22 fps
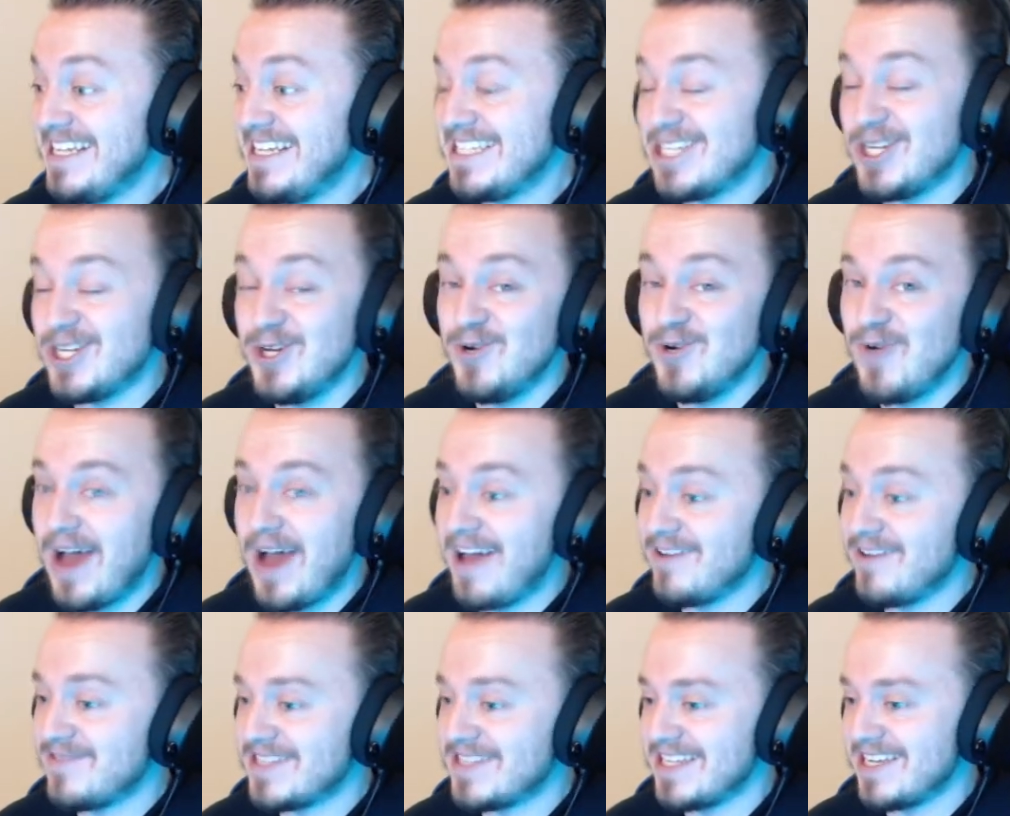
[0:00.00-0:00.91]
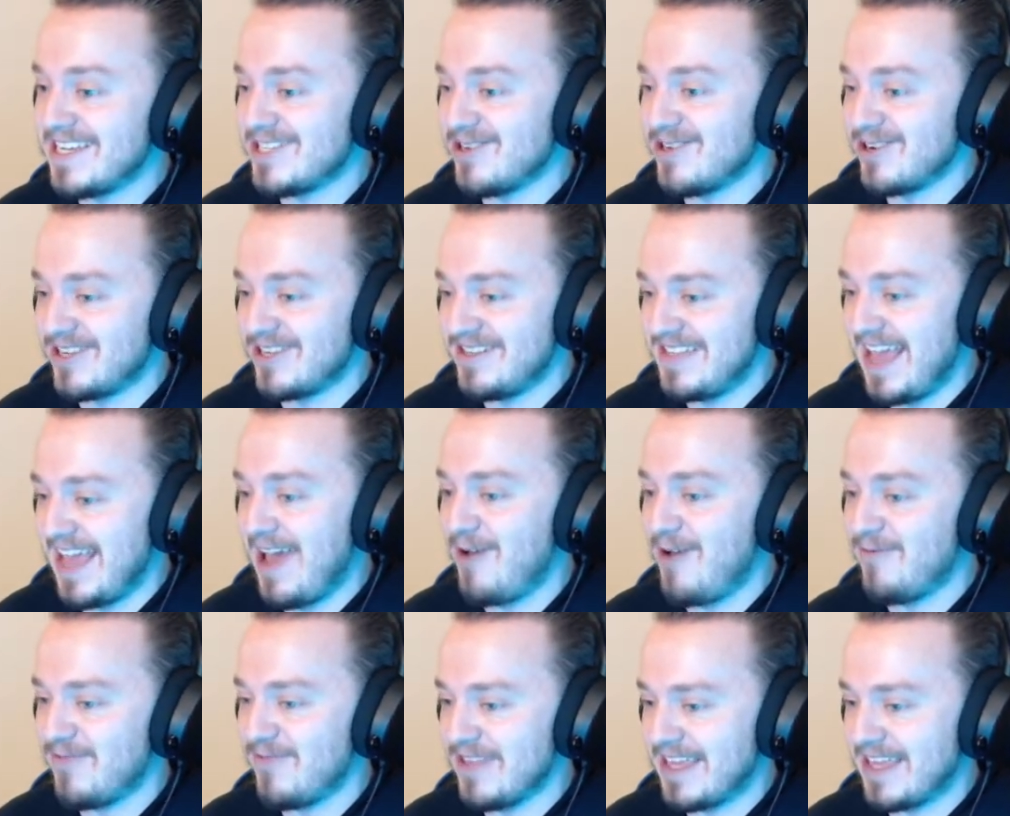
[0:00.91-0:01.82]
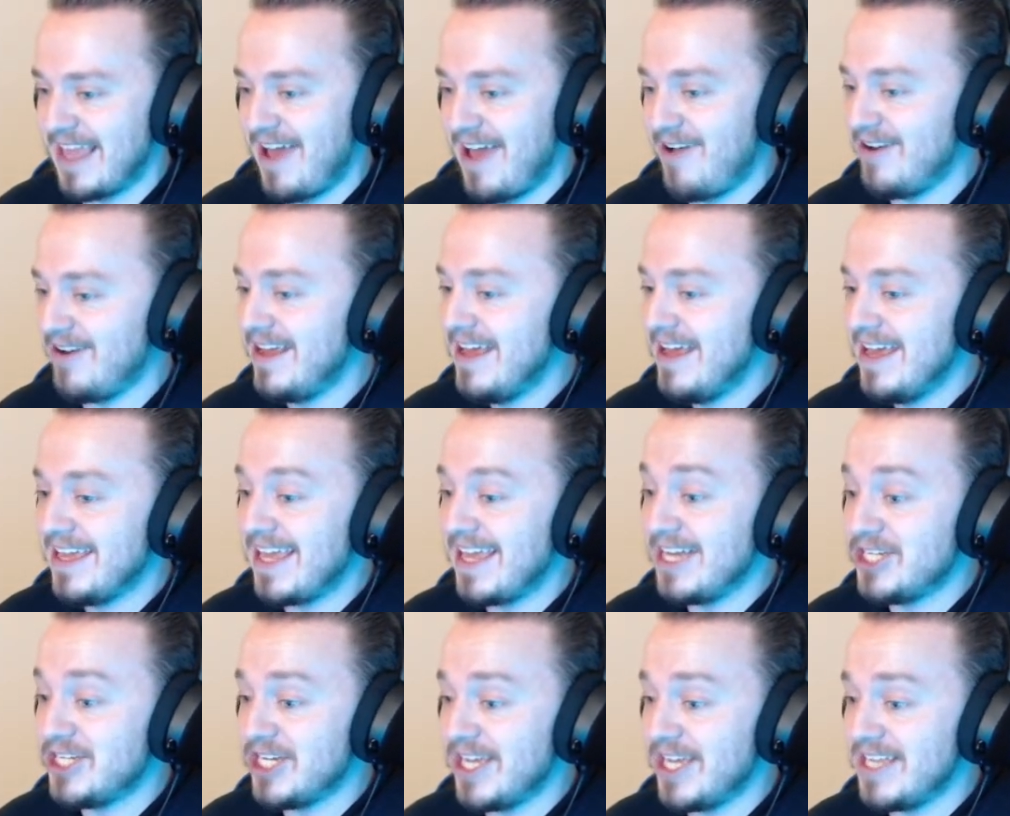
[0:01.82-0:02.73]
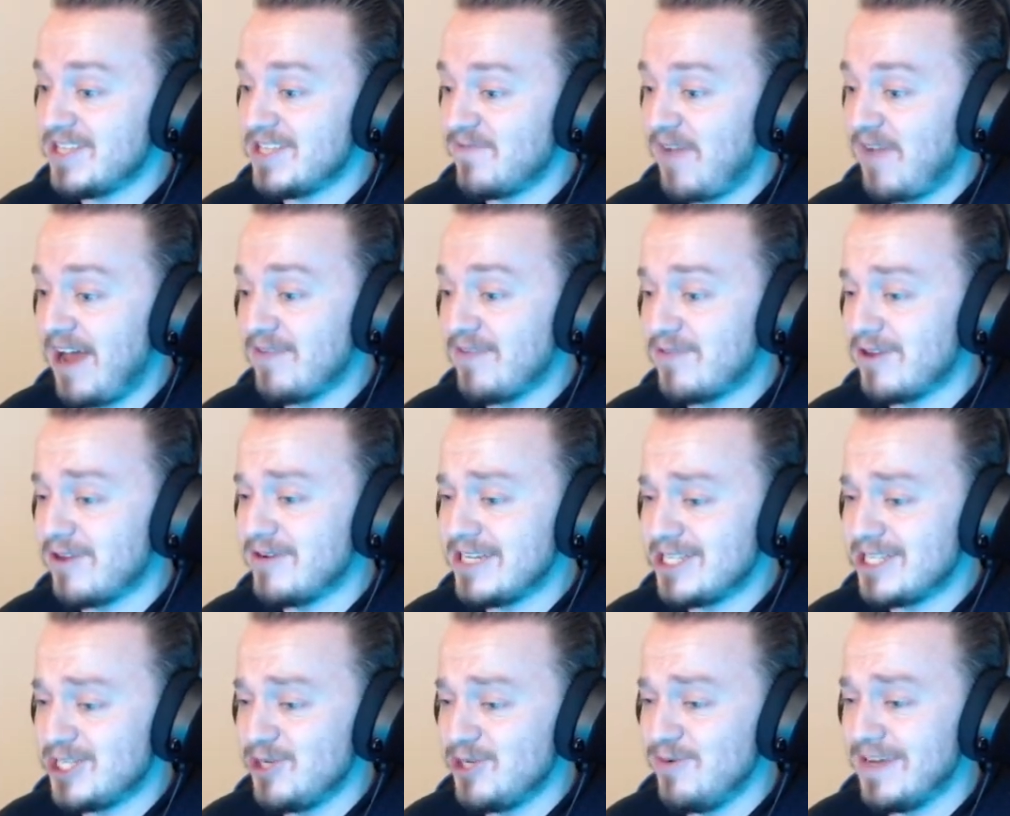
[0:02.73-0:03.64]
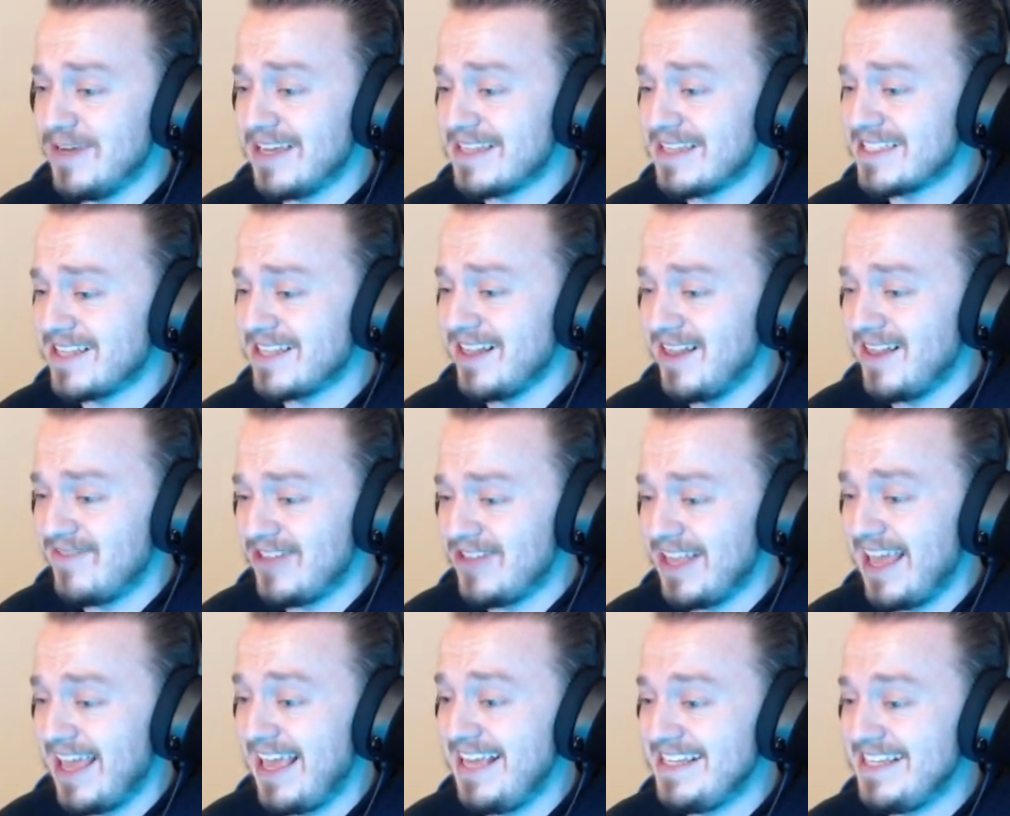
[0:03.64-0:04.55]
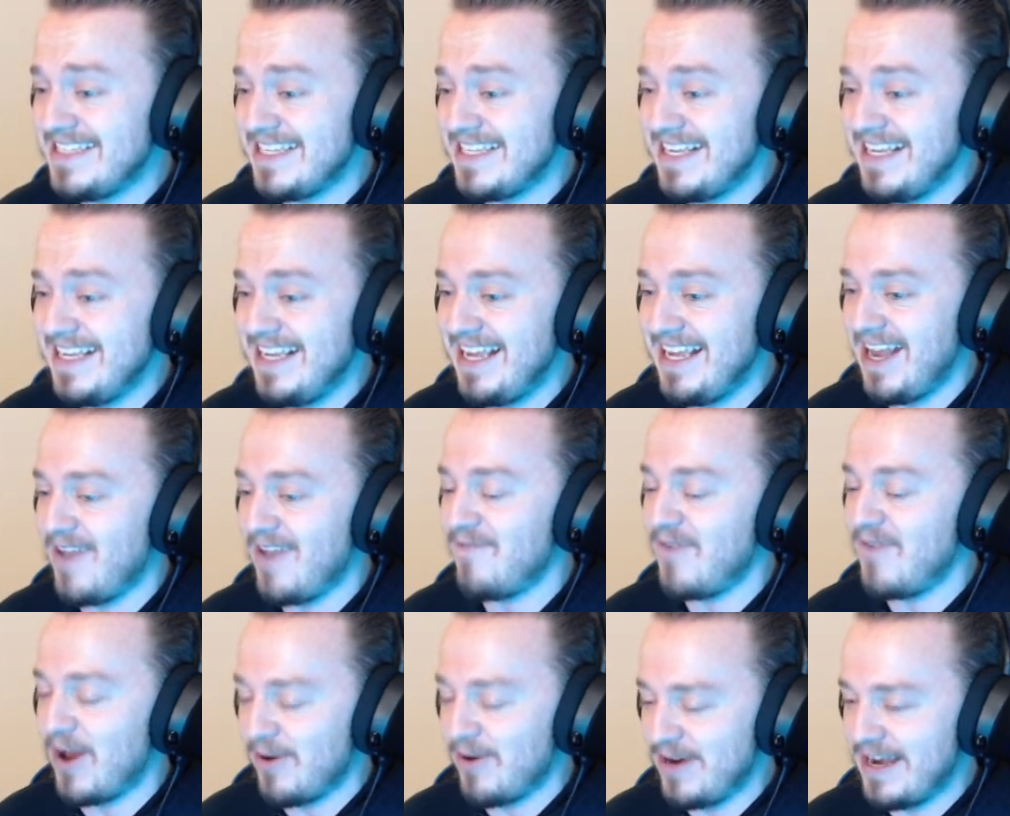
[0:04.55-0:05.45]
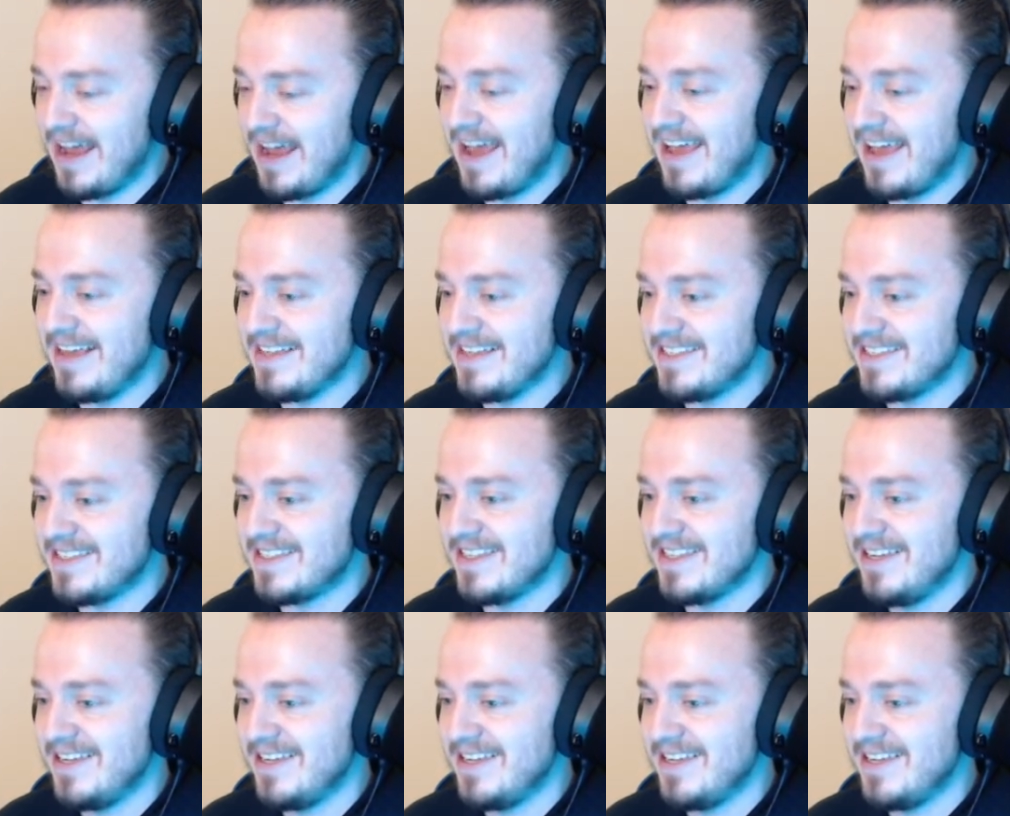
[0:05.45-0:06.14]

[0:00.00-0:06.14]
2 out of 6 are down for the count. Kenshin gains 532 and gets the level 18. Very nice.